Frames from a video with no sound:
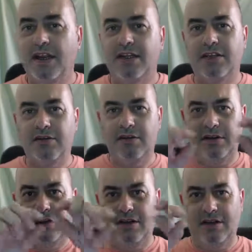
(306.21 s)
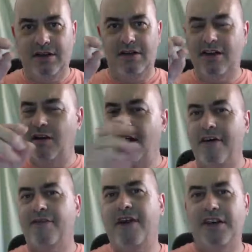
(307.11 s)
So you don't
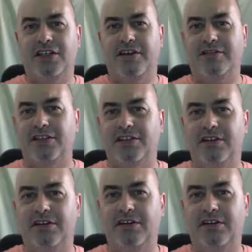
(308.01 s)
have that in JVZoo.